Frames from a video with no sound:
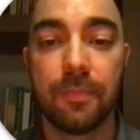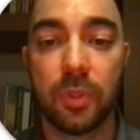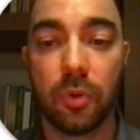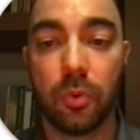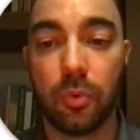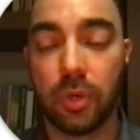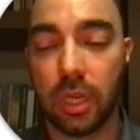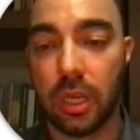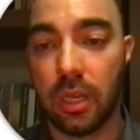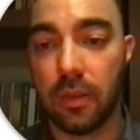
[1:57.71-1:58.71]
to
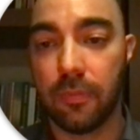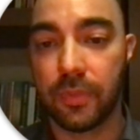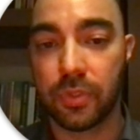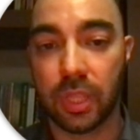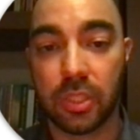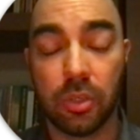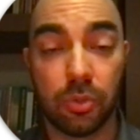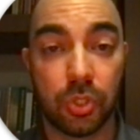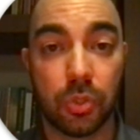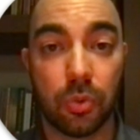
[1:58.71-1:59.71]
so that you're
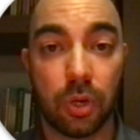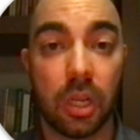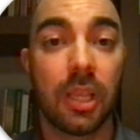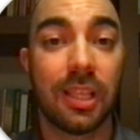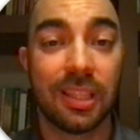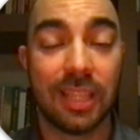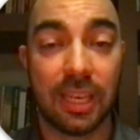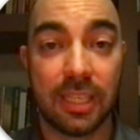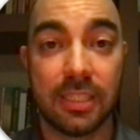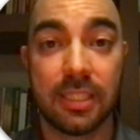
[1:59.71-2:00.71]
sure that
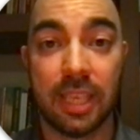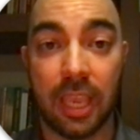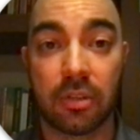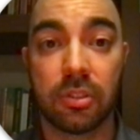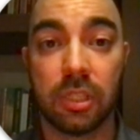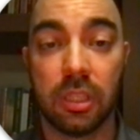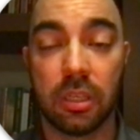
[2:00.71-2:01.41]
is actually the